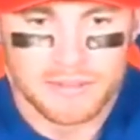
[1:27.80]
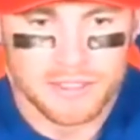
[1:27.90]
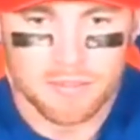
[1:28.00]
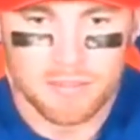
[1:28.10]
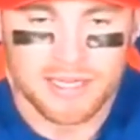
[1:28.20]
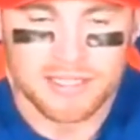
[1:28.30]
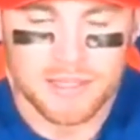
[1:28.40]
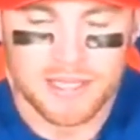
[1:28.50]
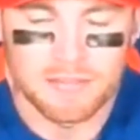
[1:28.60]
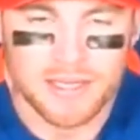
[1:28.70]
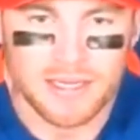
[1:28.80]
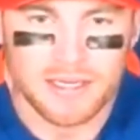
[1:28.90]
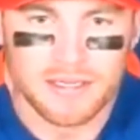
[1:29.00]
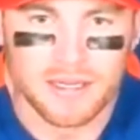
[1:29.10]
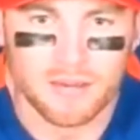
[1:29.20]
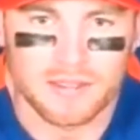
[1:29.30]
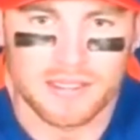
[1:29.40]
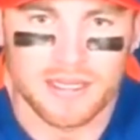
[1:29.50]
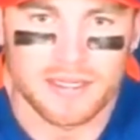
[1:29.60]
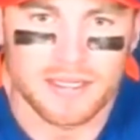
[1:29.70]
Just get back to being me, I would
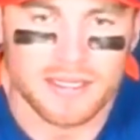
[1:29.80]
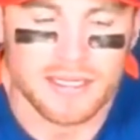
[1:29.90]
say.